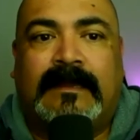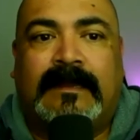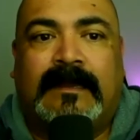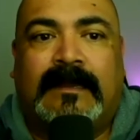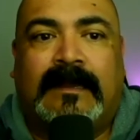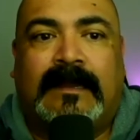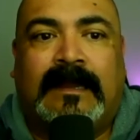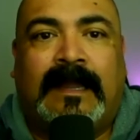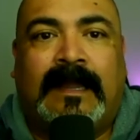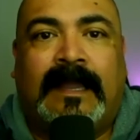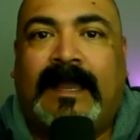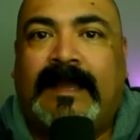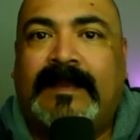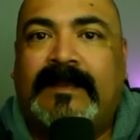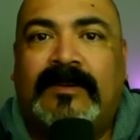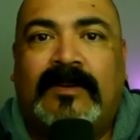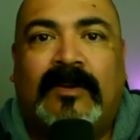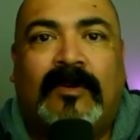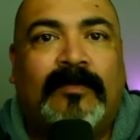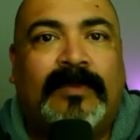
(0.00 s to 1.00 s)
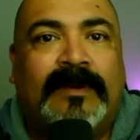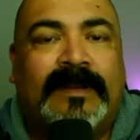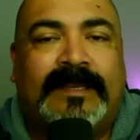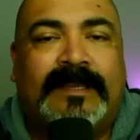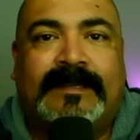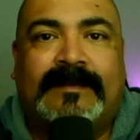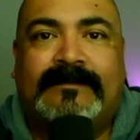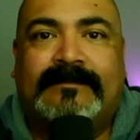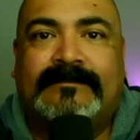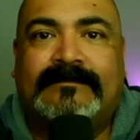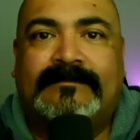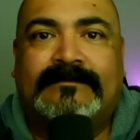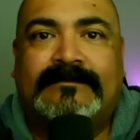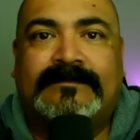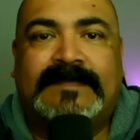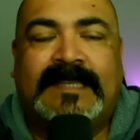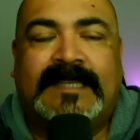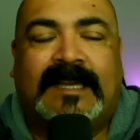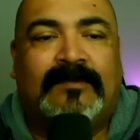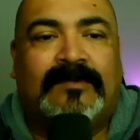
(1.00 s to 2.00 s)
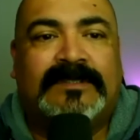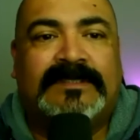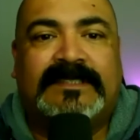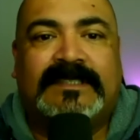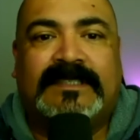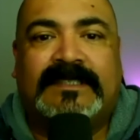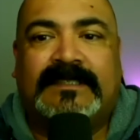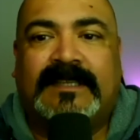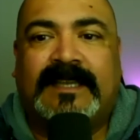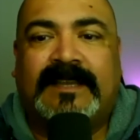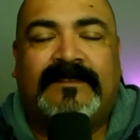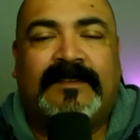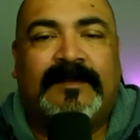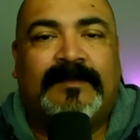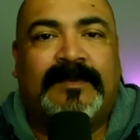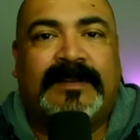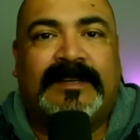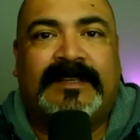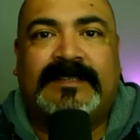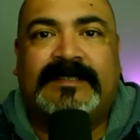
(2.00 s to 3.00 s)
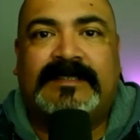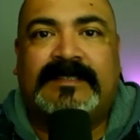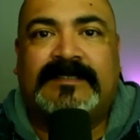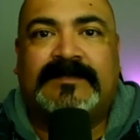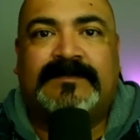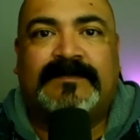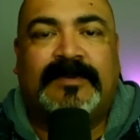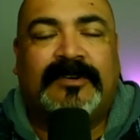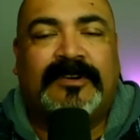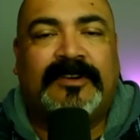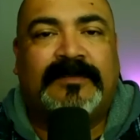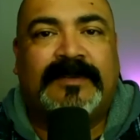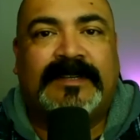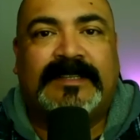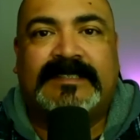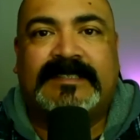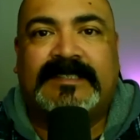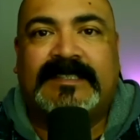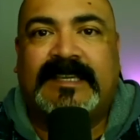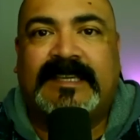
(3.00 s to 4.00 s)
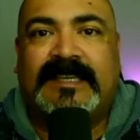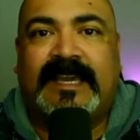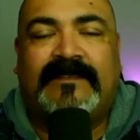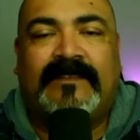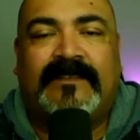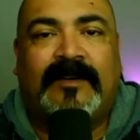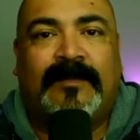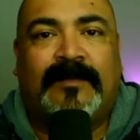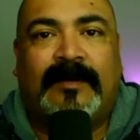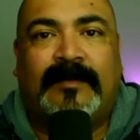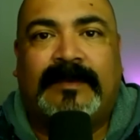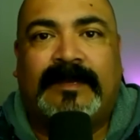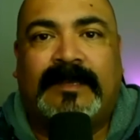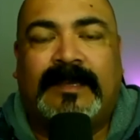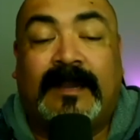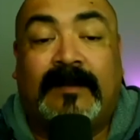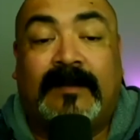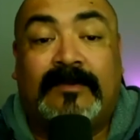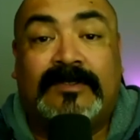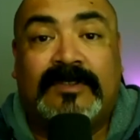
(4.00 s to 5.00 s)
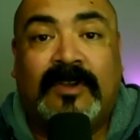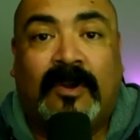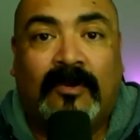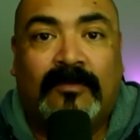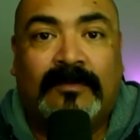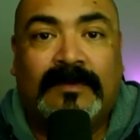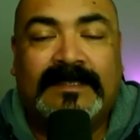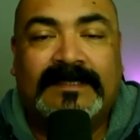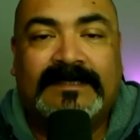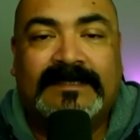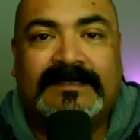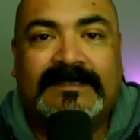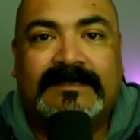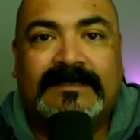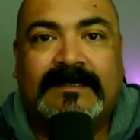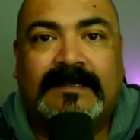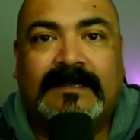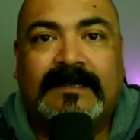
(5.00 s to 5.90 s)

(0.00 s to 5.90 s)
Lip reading: I had nobody. That was it. Everybody just pretty much gave up on me. I was homeless.